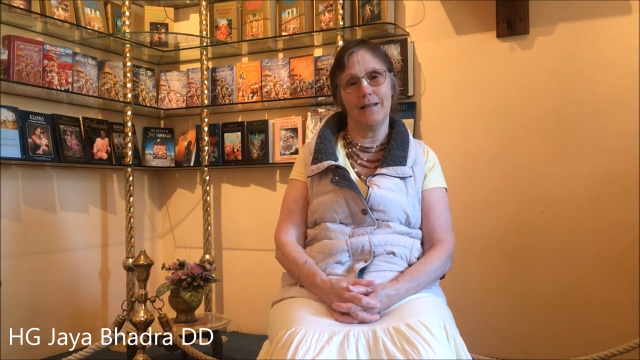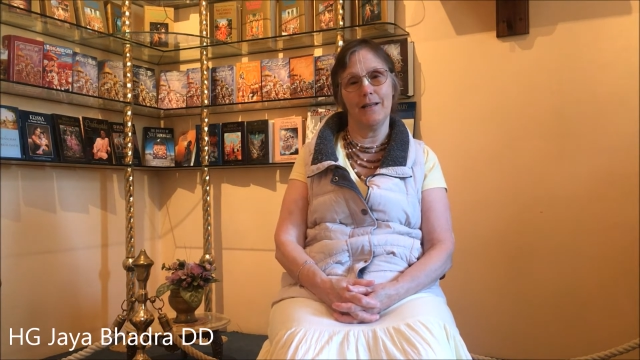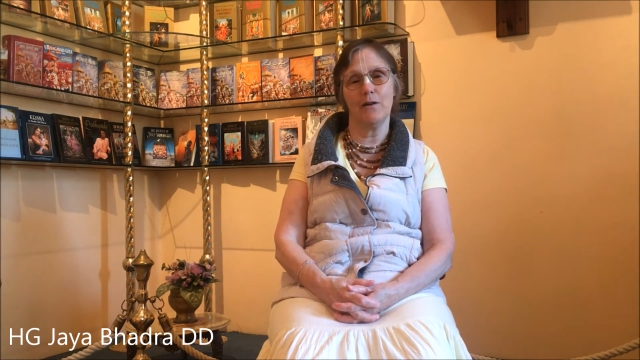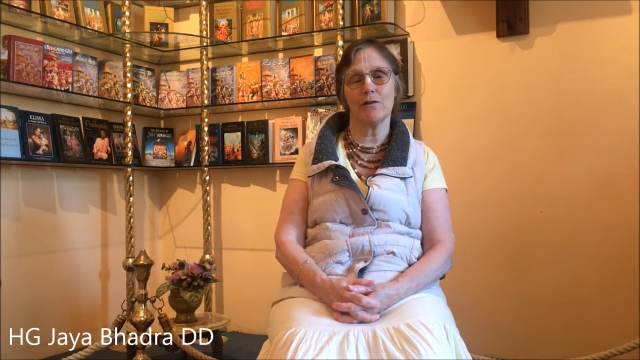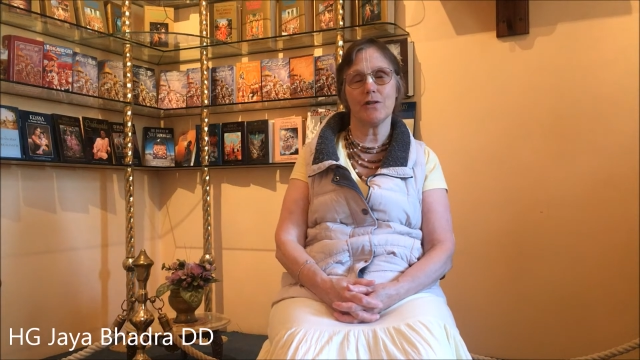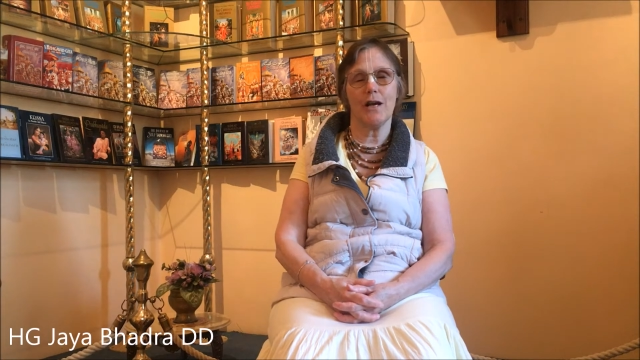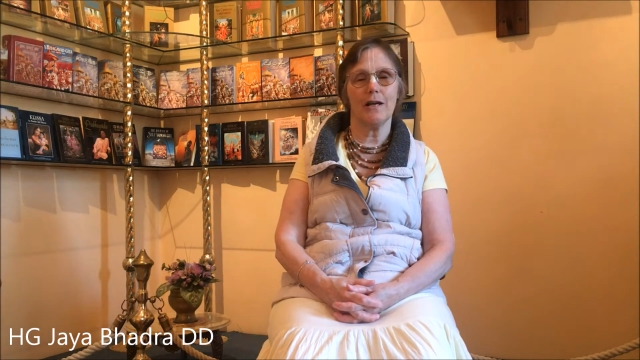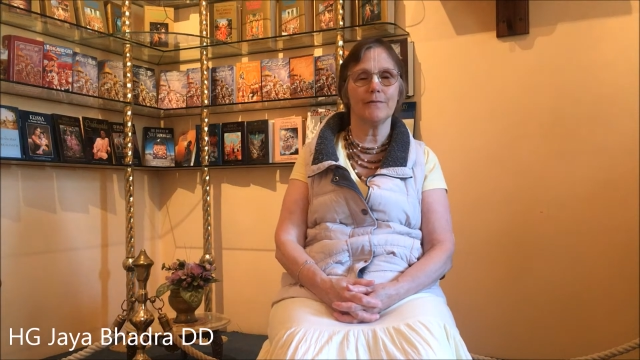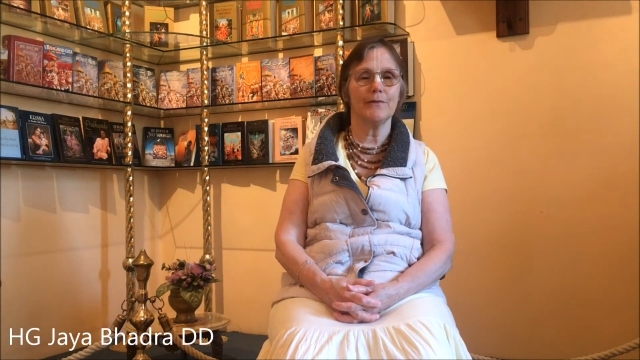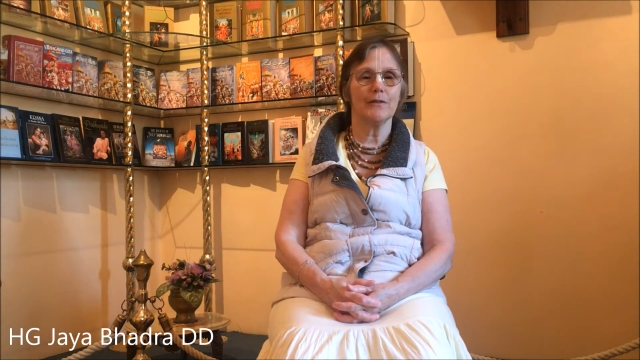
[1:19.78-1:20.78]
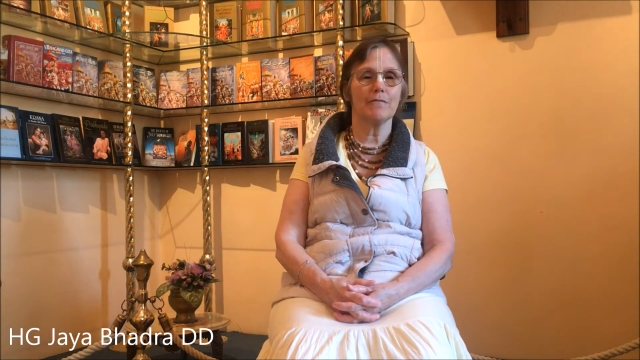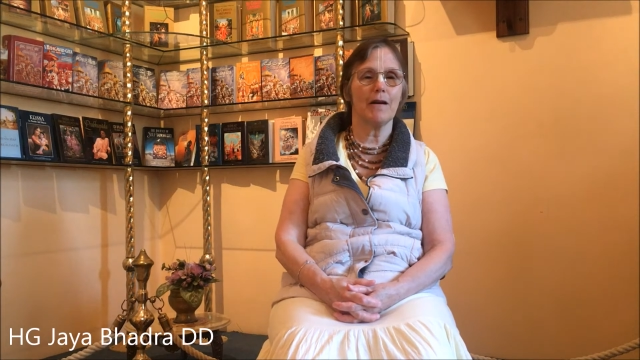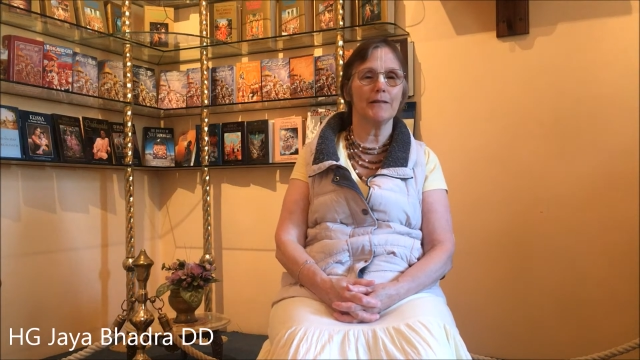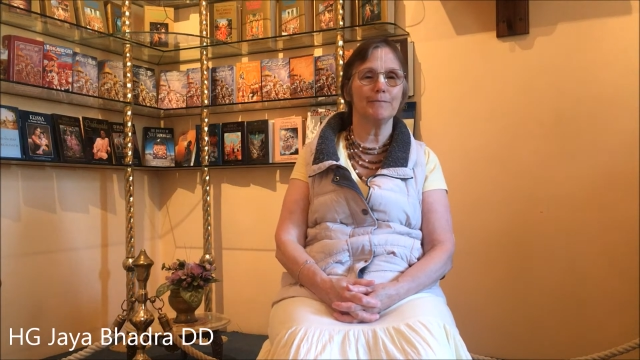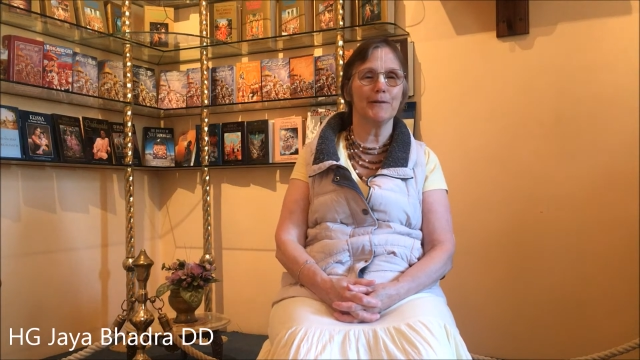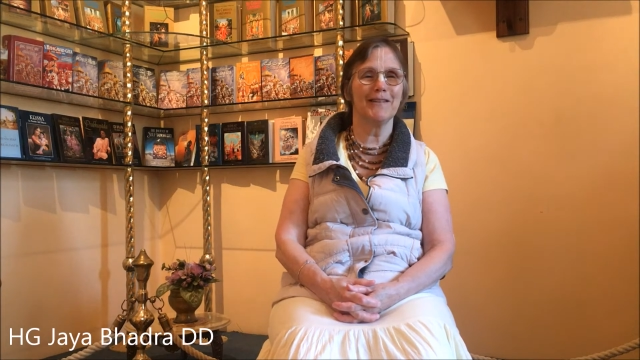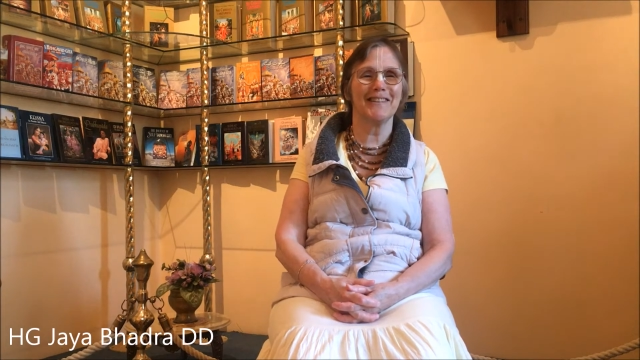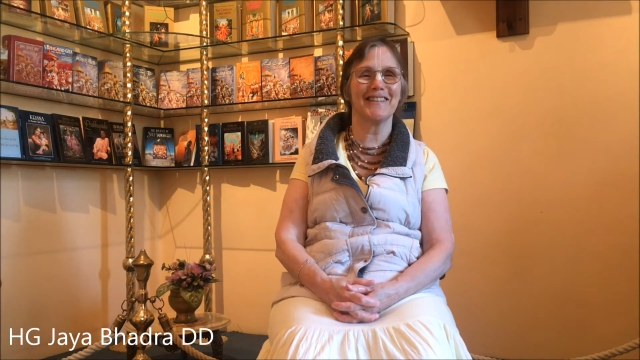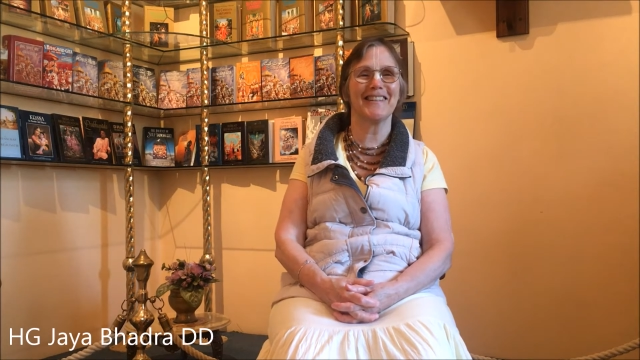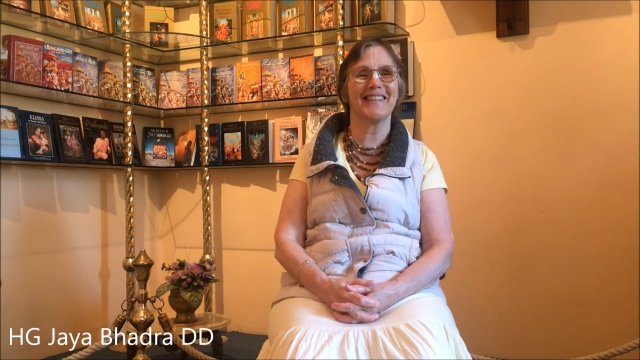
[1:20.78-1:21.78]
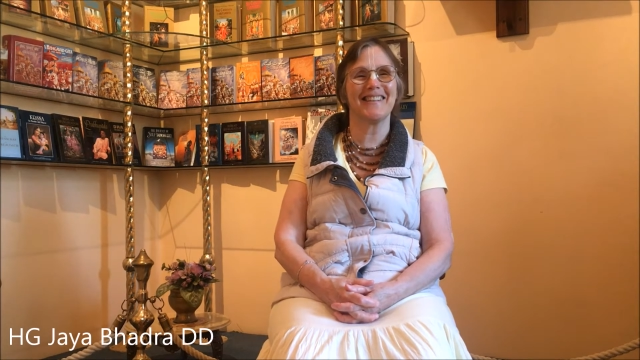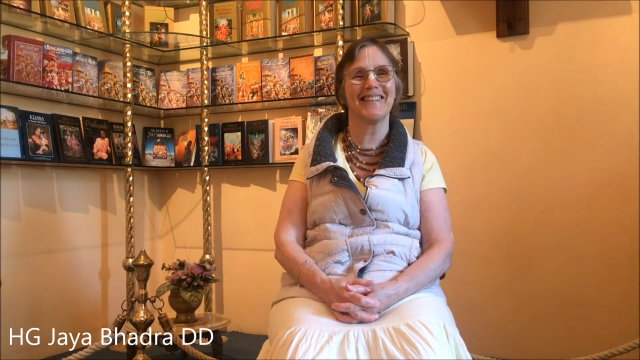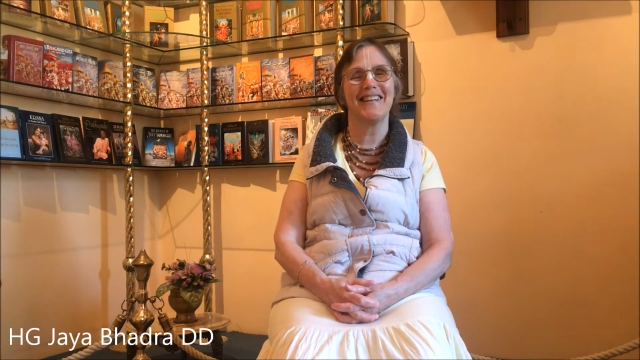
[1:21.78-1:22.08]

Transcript: he goes, yeah, you're right.